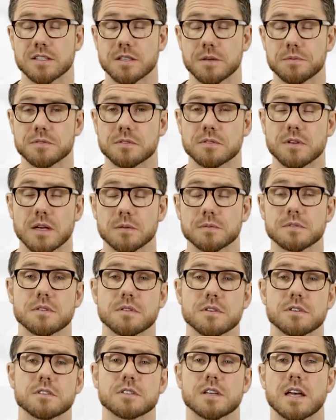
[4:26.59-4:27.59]
subscribe to
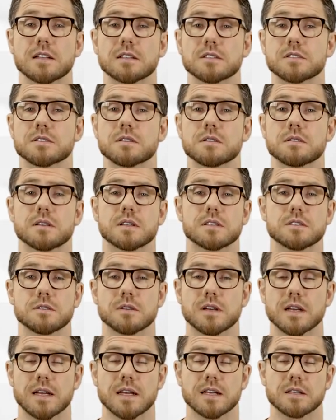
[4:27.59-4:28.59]
this channel so that
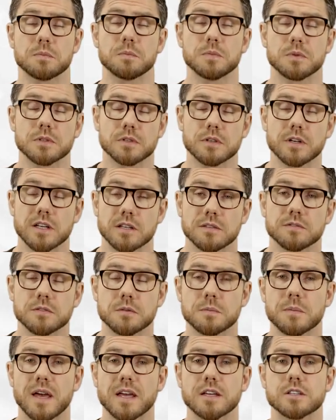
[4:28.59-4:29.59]
you can get more
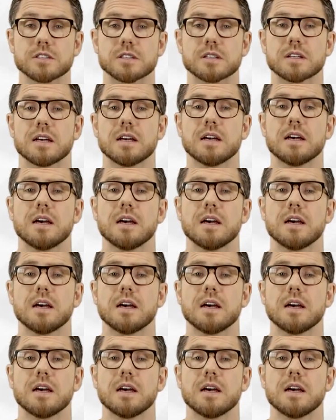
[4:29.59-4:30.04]
information